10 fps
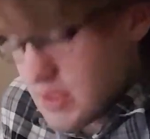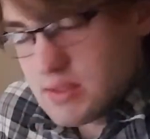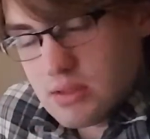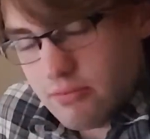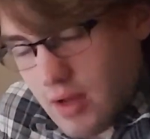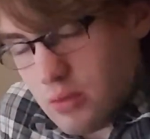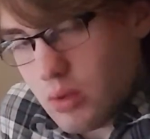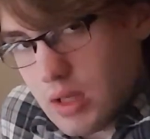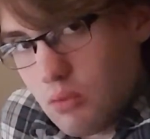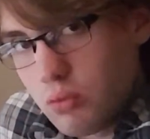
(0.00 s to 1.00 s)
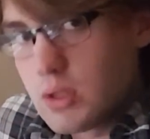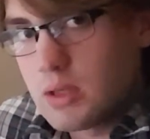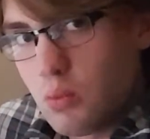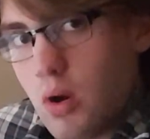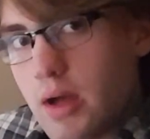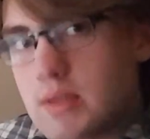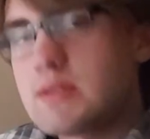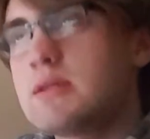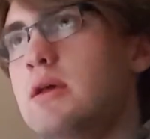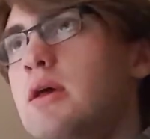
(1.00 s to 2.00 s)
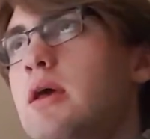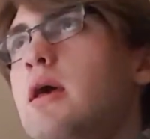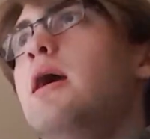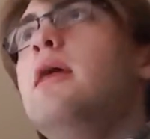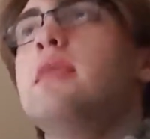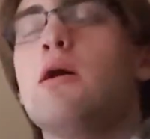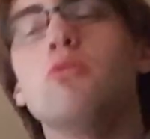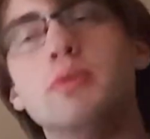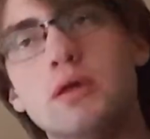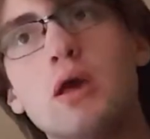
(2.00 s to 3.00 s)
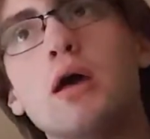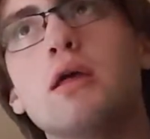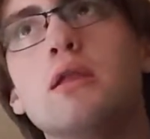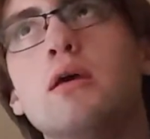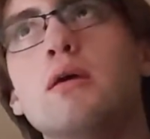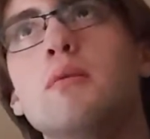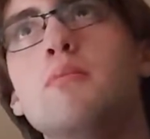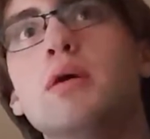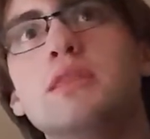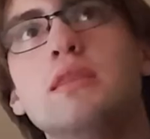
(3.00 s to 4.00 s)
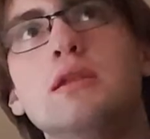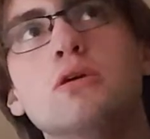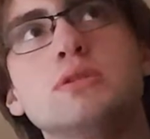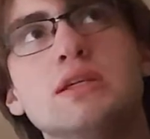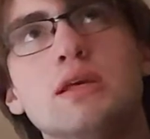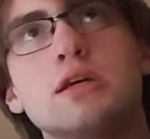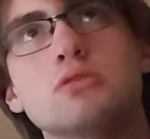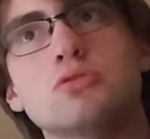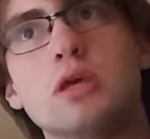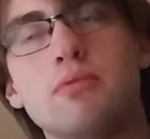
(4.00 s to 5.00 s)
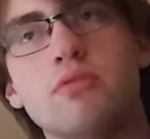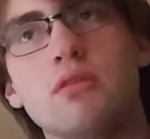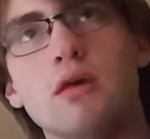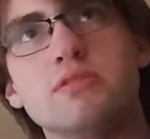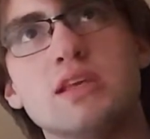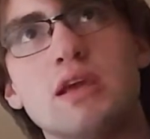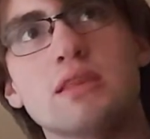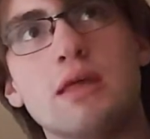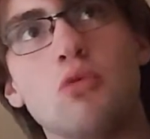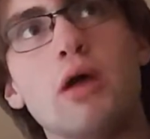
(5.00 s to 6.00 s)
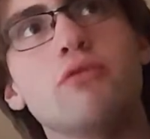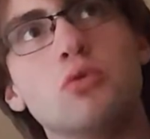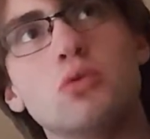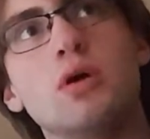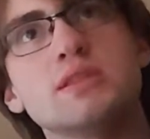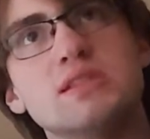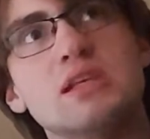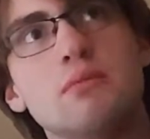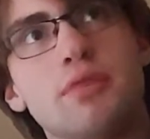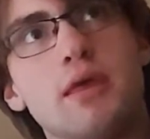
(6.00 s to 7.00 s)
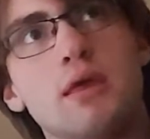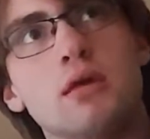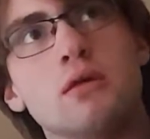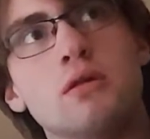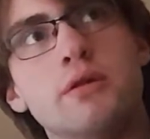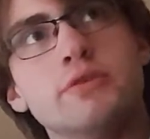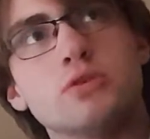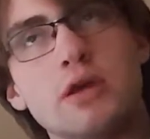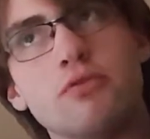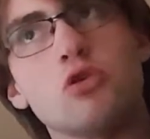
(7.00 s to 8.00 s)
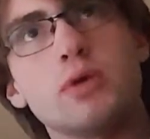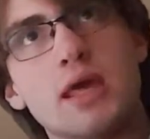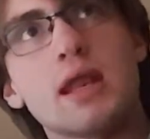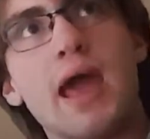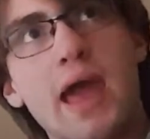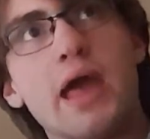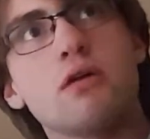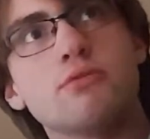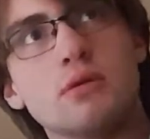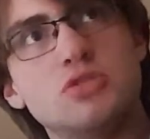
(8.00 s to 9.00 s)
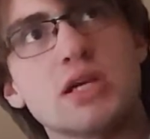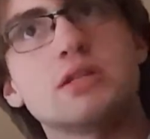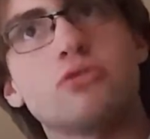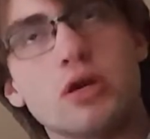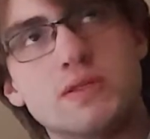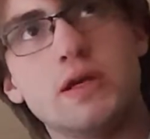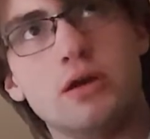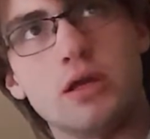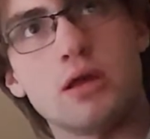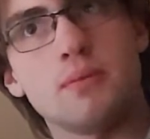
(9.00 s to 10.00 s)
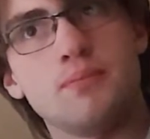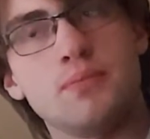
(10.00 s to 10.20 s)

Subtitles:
needs to find what he really wants, and that will be good. But then they don't take the extra step of saying that, well, everyone wants the same thing, so therefore we can have objective criteria.